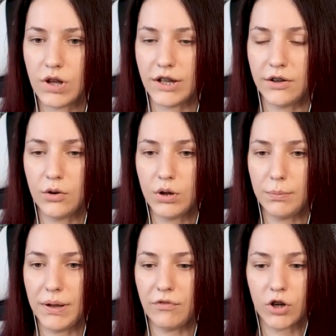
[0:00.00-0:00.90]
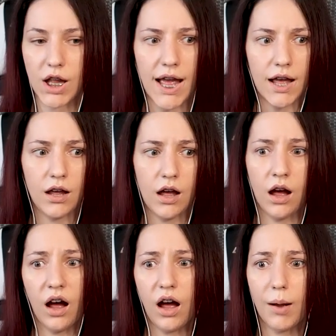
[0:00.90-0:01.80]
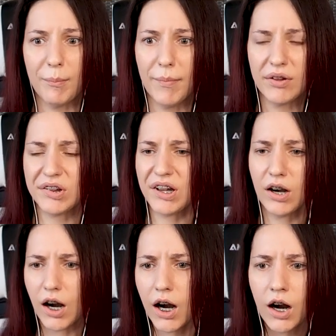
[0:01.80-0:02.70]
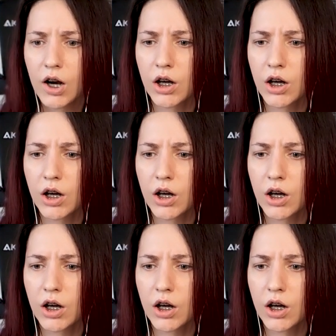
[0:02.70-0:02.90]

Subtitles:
And who will pay for that? Huh, monster?